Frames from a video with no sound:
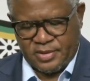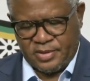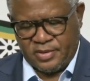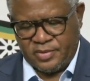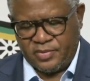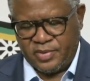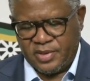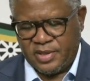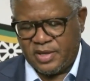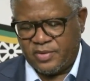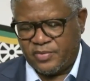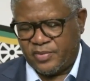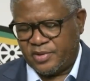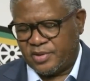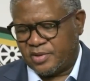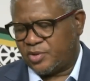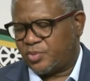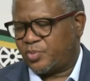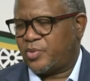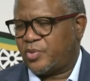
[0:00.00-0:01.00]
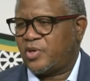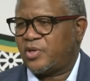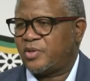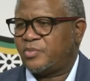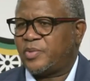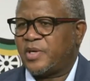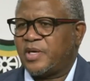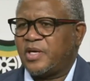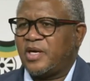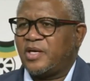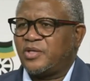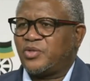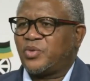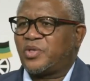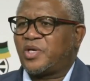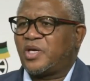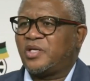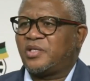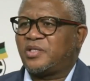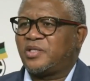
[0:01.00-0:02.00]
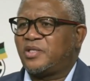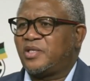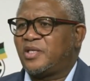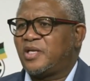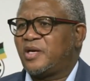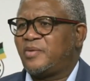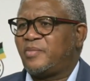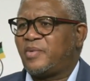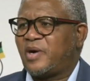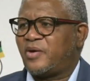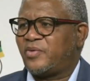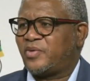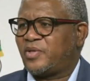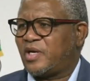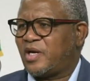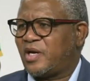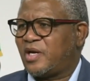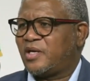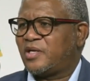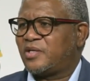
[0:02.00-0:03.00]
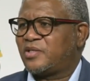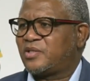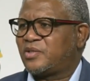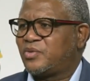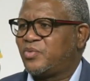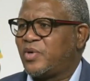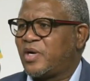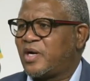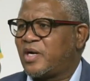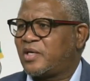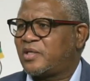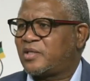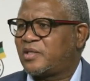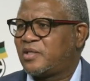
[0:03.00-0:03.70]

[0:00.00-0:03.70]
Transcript: Whether we respond by educating them how the ANC works.